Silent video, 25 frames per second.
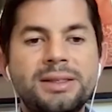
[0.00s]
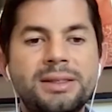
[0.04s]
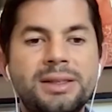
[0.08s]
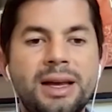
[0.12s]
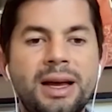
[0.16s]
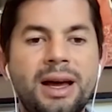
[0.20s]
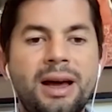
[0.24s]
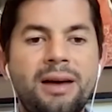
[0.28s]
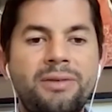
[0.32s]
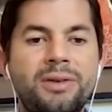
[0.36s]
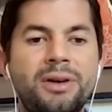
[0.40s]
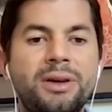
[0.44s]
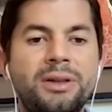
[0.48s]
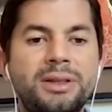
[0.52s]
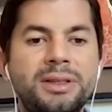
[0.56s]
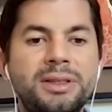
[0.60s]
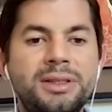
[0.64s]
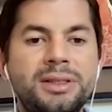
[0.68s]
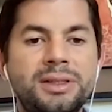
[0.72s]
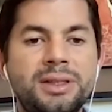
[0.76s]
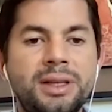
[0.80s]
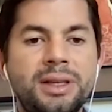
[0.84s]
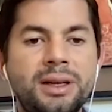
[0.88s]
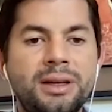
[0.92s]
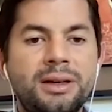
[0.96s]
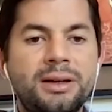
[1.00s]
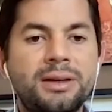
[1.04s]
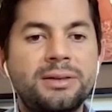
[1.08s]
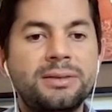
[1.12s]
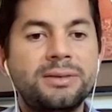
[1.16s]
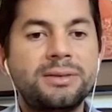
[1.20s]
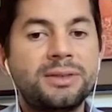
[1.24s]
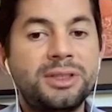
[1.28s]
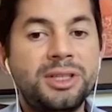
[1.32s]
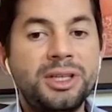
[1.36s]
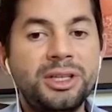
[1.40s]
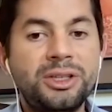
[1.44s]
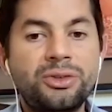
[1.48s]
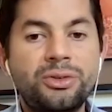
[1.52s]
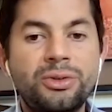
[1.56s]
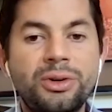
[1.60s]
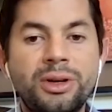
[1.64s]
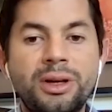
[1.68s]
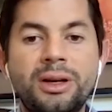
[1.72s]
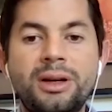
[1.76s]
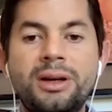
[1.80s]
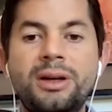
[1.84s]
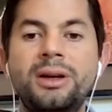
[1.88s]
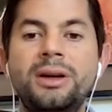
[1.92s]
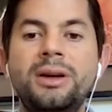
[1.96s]
They have a distinct
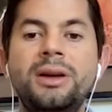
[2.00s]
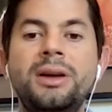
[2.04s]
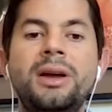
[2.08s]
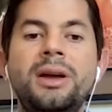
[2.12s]
citric